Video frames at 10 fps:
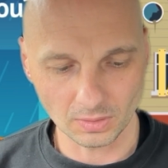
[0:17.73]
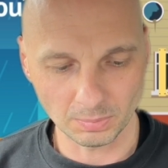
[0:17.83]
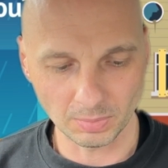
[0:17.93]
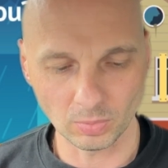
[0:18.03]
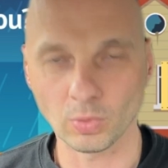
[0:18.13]

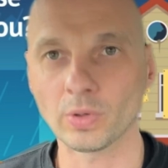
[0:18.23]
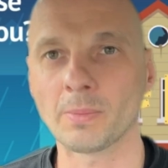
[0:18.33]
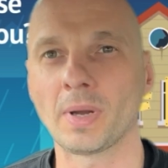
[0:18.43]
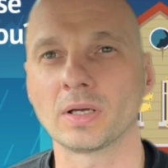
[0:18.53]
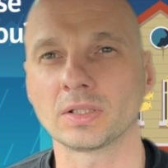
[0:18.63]
people worrying
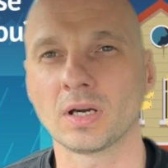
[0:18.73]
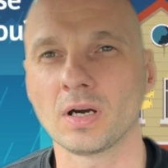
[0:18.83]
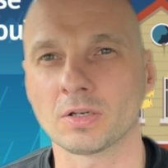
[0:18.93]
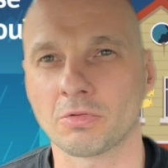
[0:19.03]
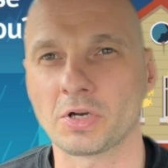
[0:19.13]
about
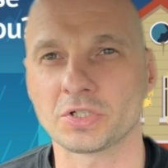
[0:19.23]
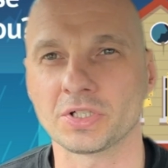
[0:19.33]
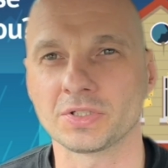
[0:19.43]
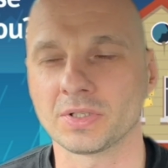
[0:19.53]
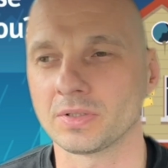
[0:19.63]
car
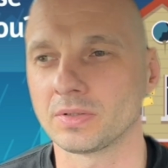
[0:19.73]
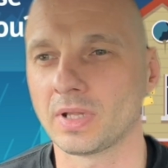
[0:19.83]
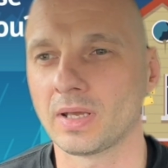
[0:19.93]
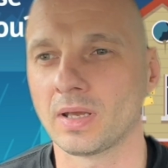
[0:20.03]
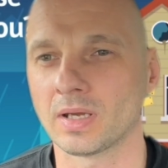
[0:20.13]
crashes and
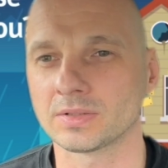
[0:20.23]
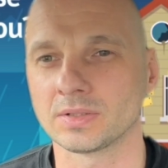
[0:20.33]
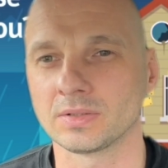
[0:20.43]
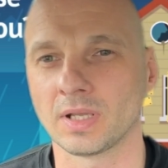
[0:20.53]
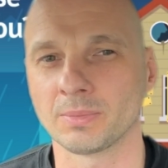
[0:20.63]

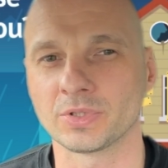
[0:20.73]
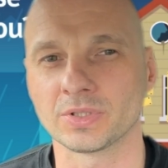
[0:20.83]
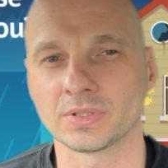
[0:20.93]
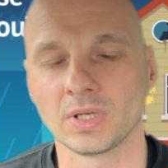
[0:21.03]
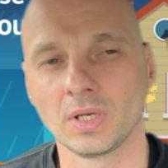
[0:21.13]
accident
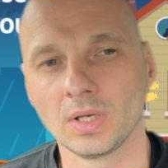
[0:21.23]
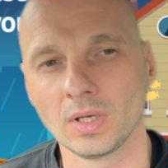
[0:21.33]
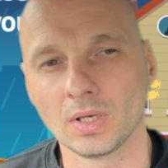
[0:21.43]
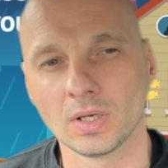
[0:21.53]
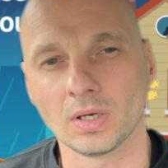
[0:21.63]
damages.
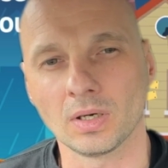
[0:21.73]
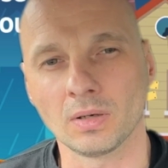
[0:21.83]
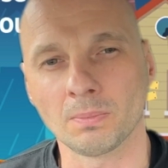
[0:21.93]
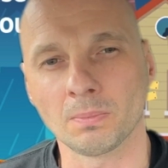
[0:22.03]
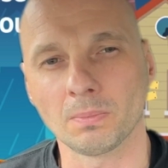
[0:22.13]

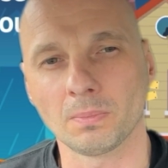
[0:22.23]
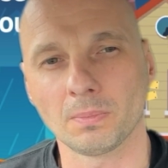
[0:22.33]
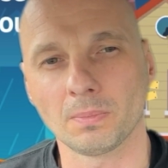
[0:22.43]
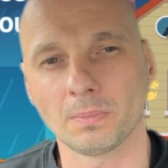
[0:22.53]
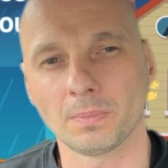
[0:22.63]

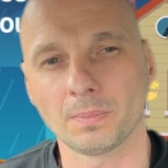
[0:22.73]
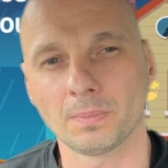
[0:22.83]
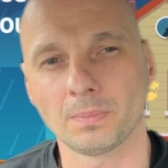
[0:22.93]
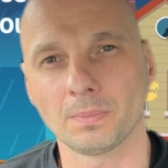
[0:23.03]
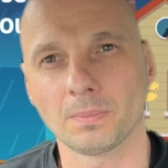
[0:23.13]

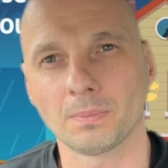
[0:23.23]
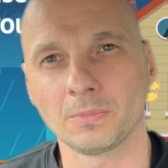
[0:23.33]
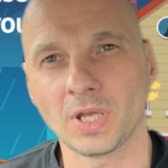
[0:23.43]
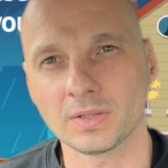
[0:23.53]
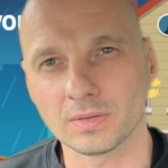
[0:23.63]

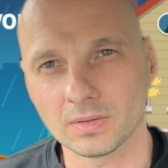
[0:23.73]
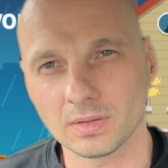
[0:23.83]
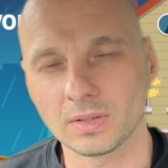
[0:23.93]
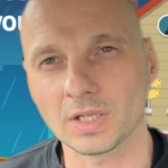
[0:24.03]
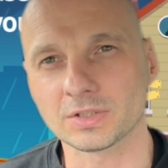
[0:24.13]
Yeah,
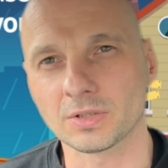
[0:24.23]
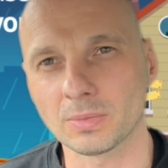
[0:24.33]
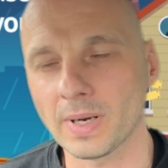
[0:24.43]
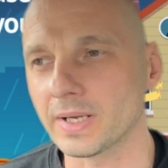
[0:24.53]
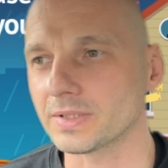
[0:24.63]
that's
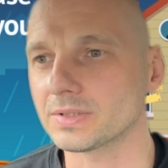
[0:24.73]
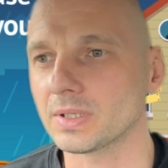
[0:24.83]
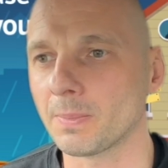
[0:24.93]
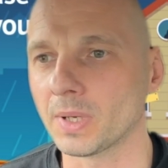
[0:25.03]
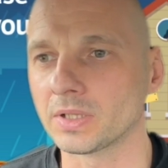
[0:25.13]
correct,
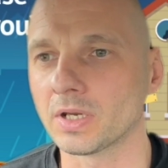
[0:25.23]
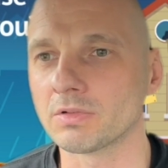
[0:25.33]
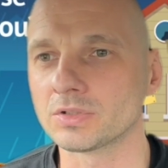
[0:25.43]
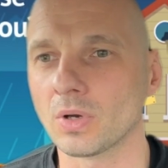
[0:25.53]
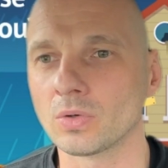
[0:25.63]
but there
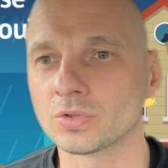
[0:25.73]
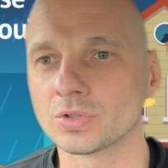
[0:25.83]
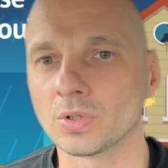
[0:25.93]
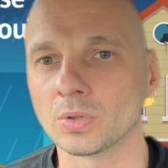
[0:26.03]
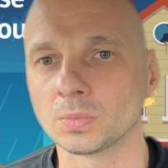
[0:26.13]
is
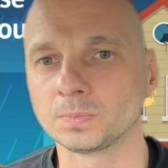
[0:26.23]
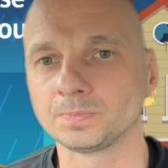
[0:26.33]
also